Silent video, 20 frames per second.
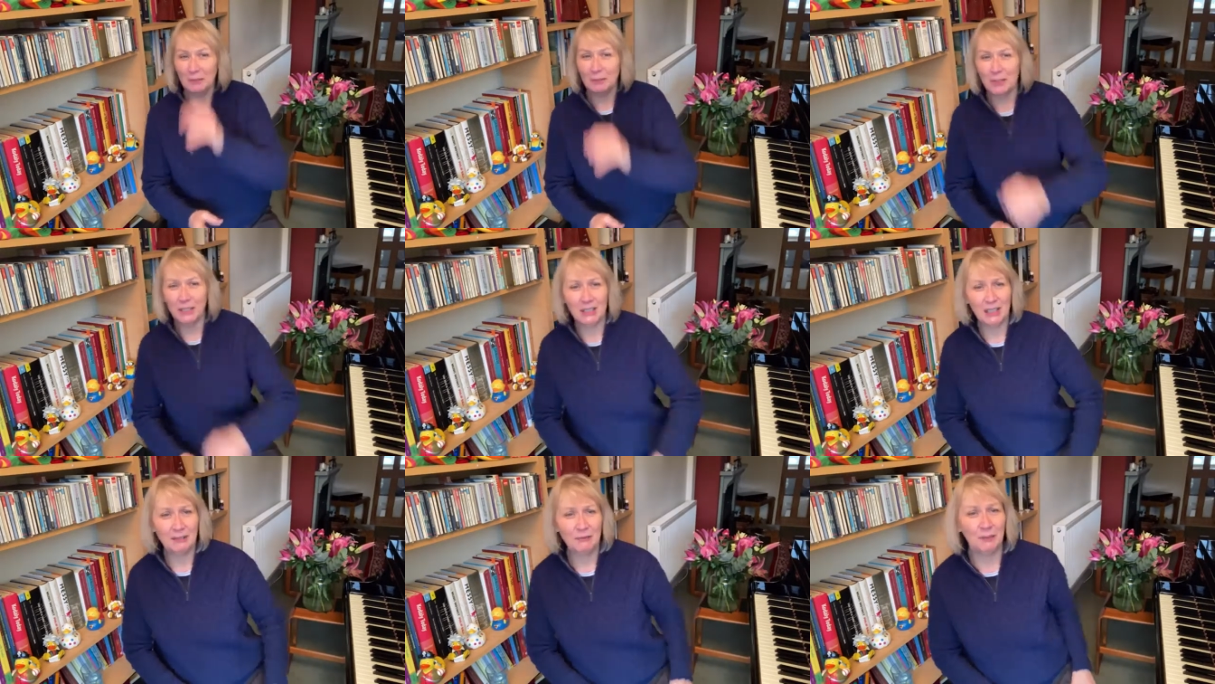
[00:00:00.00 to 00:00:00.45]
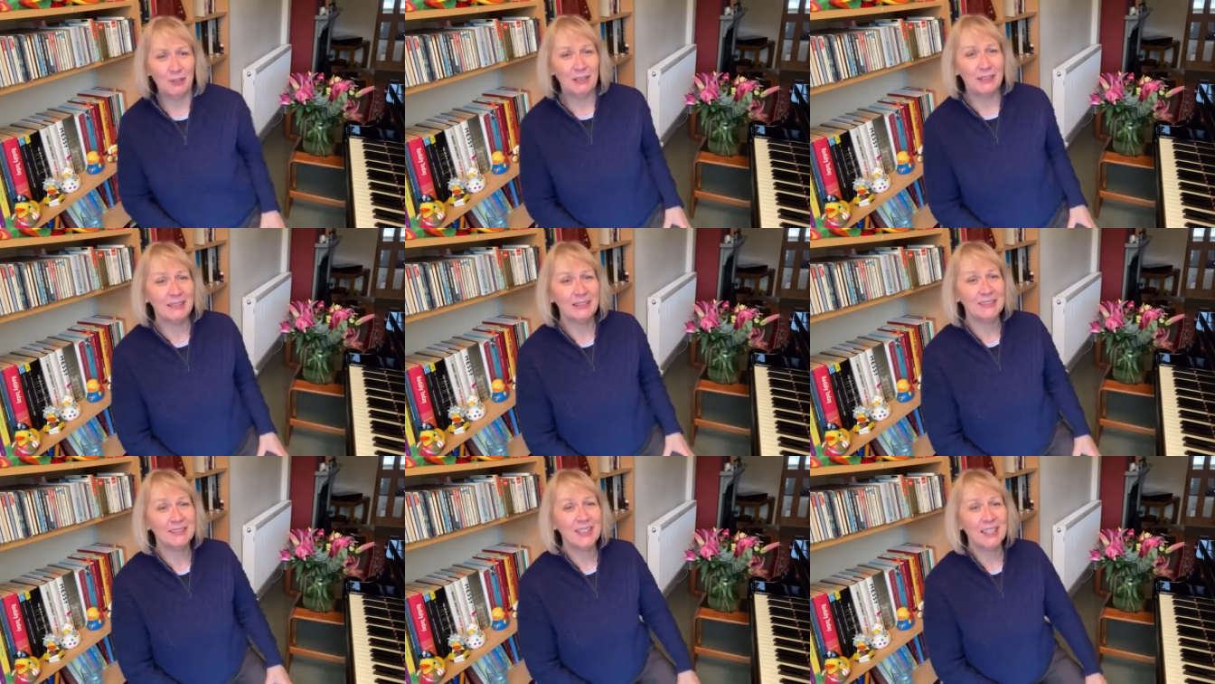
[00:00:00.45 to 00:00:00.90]
and I might give you
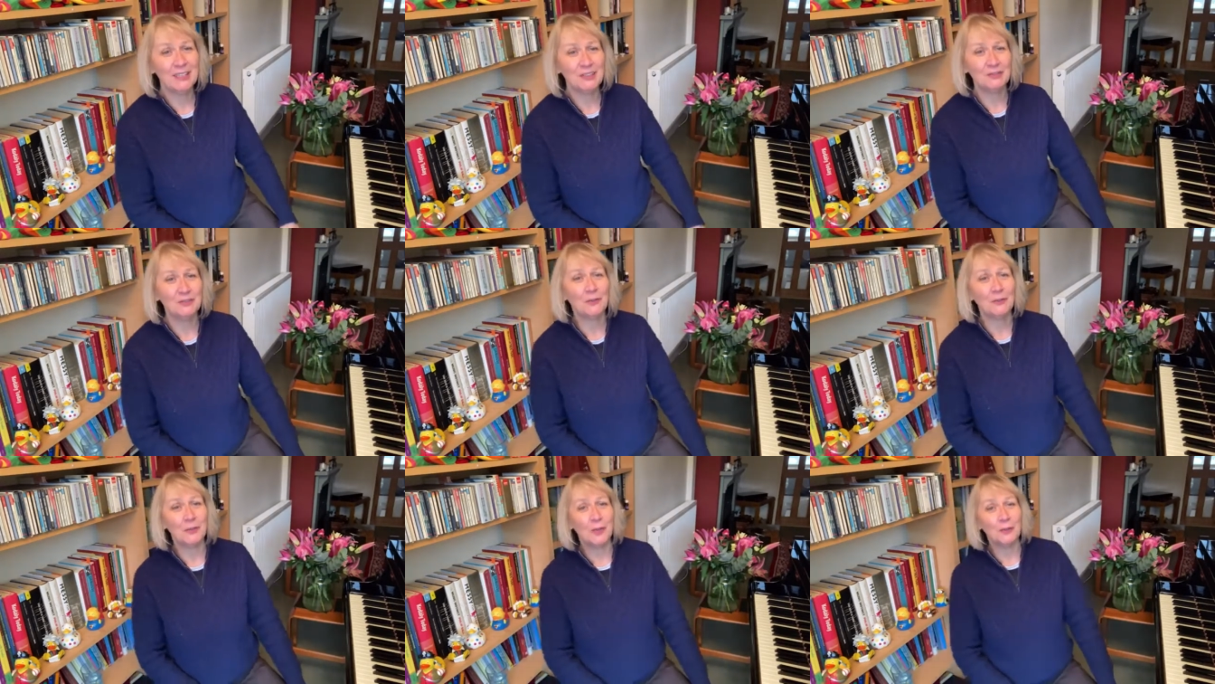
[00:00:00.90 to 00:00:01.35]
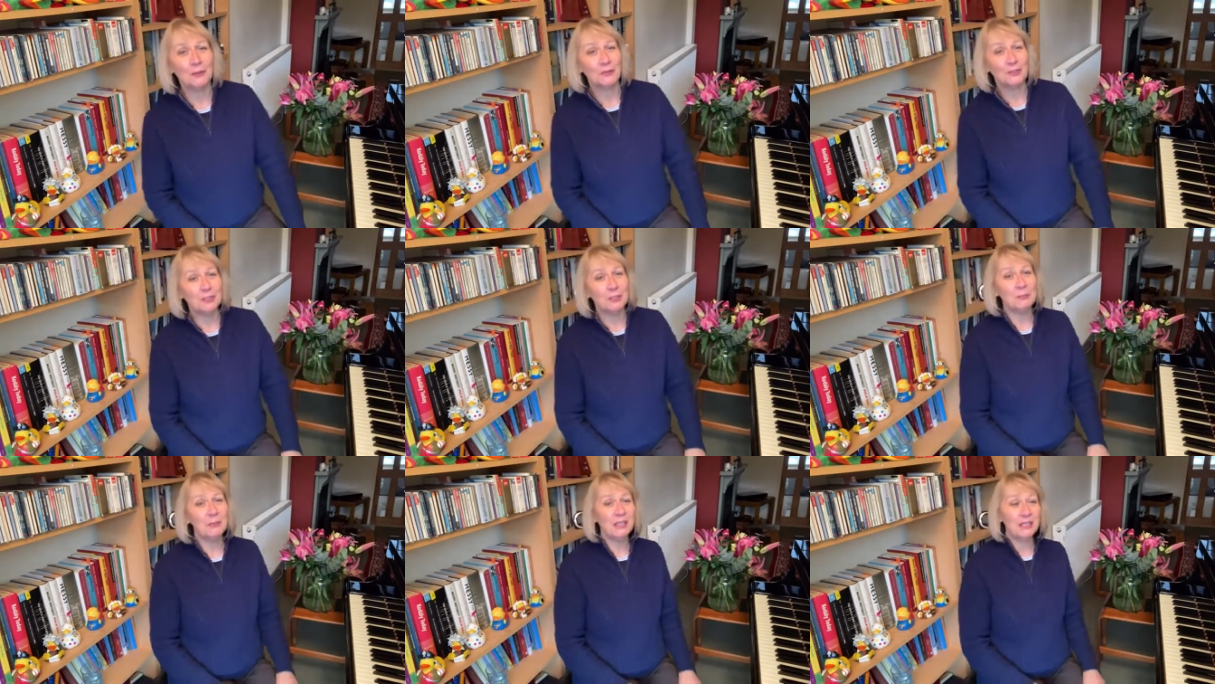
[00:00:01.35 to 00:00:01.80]
a little taste of
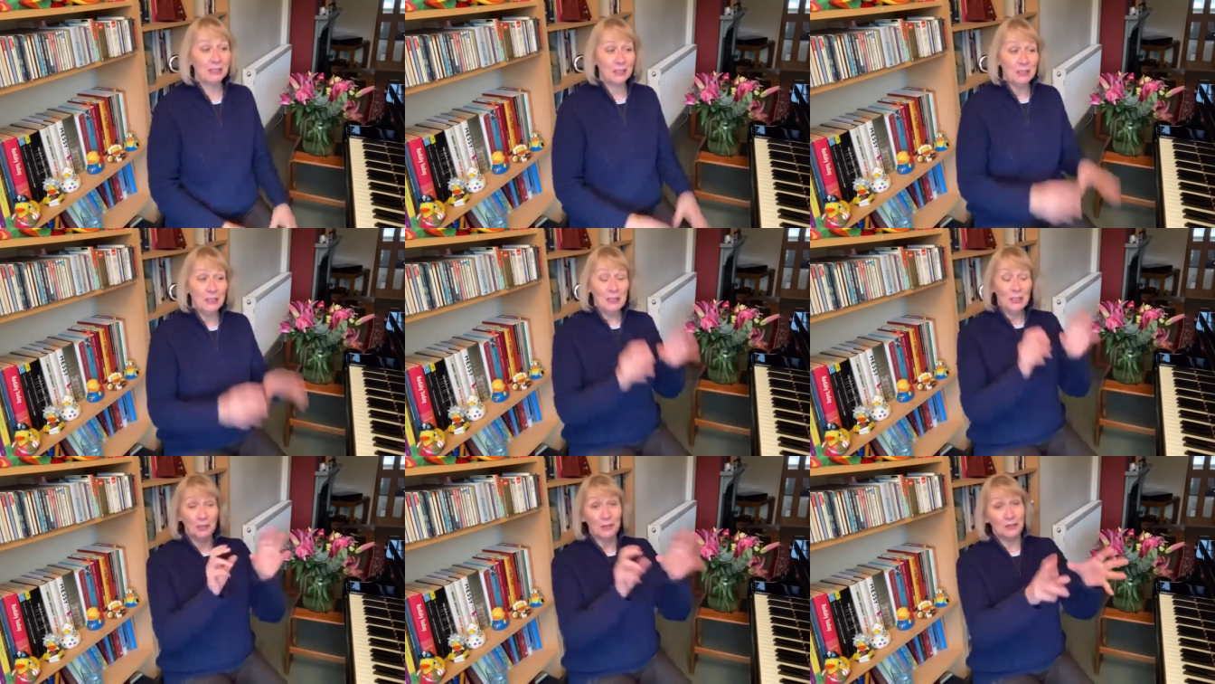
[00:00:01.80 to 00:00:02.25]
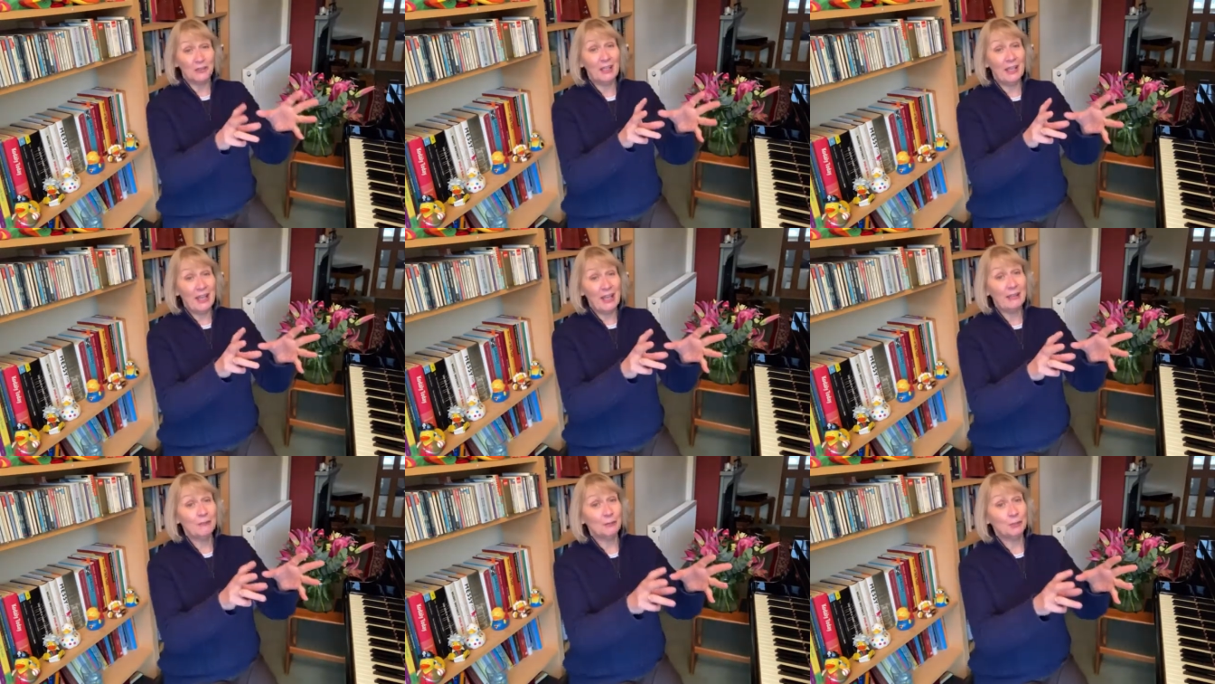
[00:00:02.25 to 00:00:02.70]
those in a minute, because
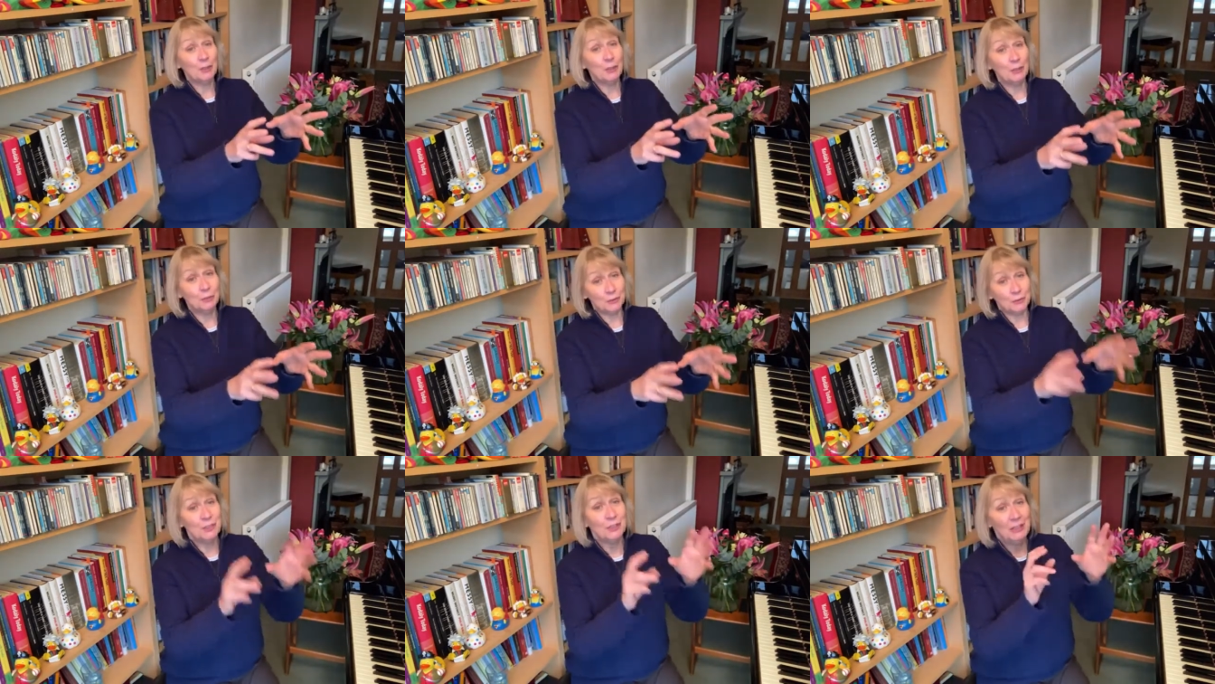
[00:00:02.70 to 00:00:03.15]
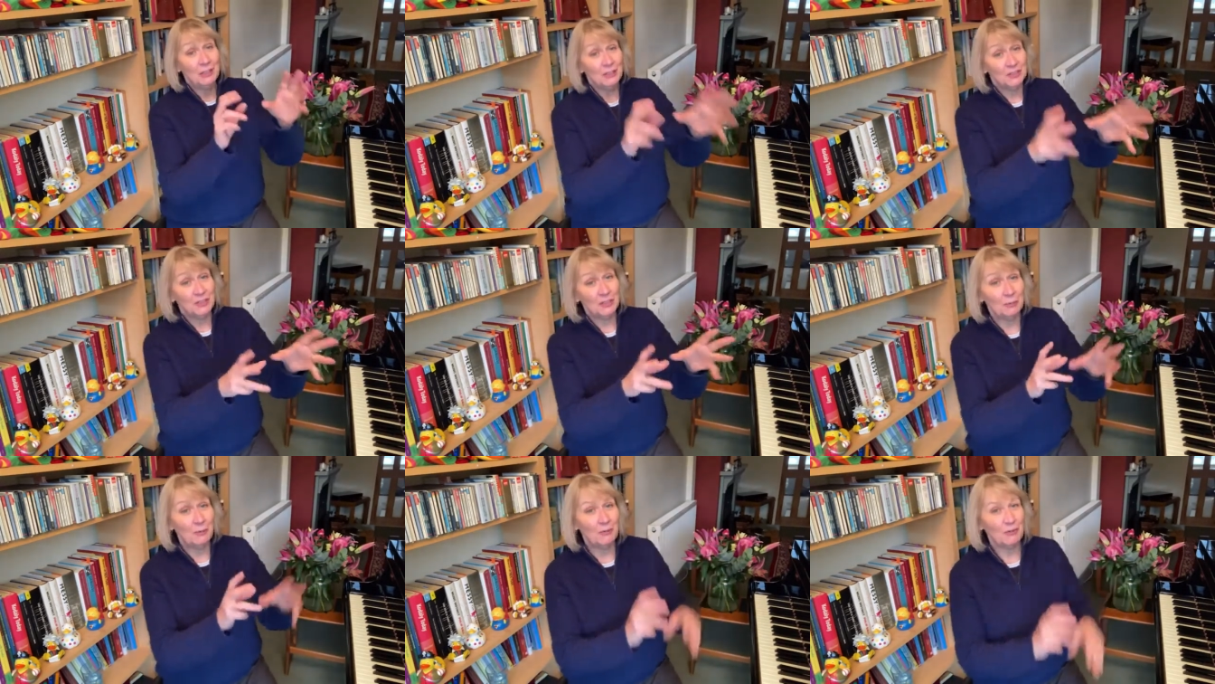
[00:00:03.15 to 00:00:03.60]
I have got
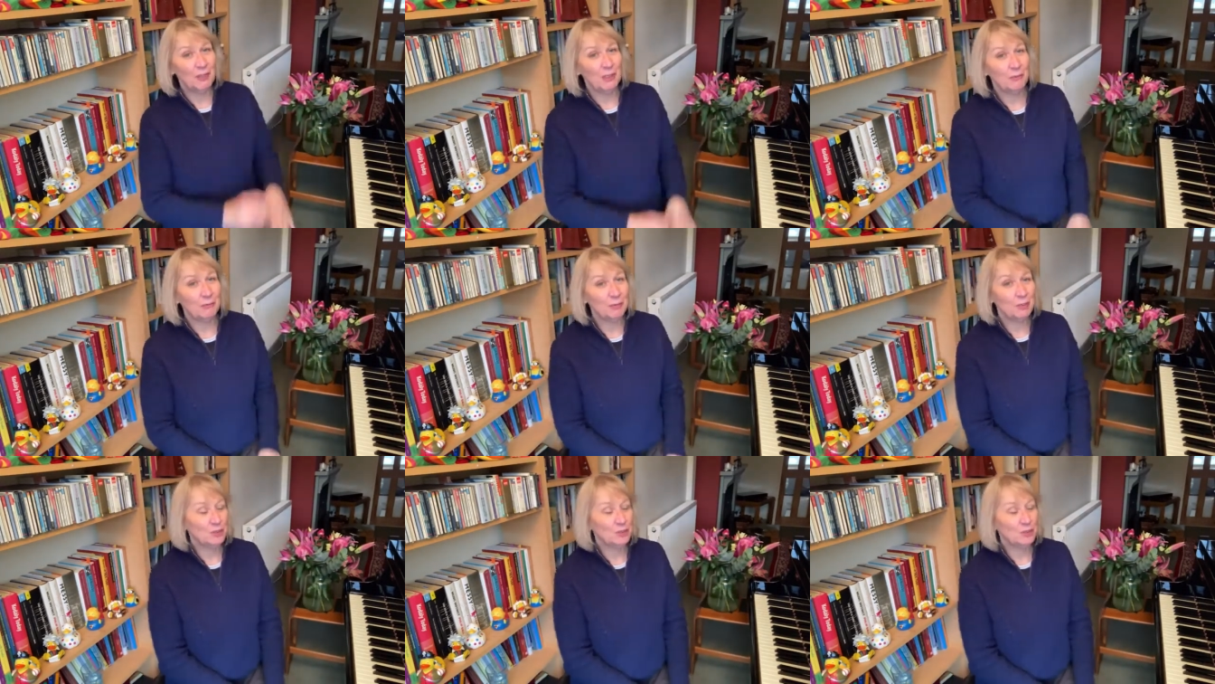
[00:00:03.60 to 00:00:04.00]
some of the